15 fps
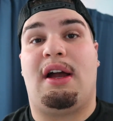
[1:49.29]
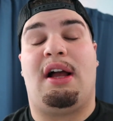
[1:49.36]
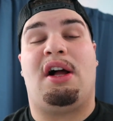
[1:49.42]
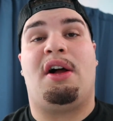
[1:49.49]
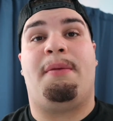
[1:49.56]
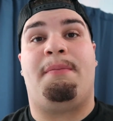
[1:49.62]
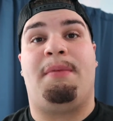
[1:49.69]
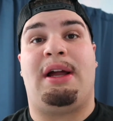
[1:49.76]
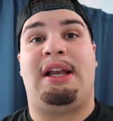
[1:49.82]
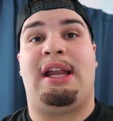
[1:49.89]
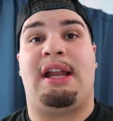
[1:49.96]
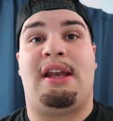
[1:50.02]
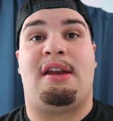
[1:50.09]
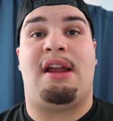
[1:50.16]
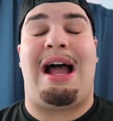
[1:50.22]
and
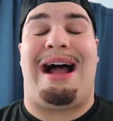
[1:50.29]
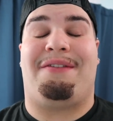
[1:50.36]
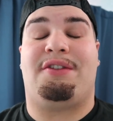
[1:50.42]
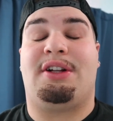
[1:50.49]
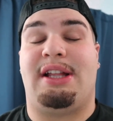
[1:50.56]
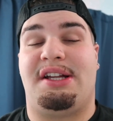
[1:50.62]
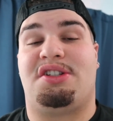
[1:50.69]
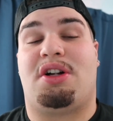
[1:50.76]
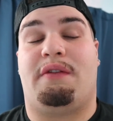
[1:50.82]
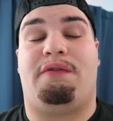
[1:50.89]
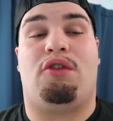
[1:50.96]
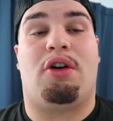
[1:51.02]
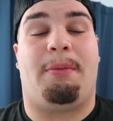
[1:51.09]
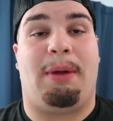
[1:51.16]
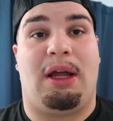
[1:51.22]
then after they start
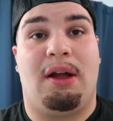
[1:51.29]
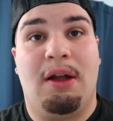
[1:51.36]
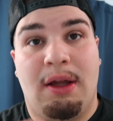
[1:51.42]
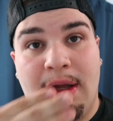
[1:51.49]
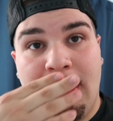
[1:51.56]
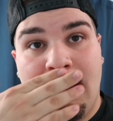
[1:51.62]
forming.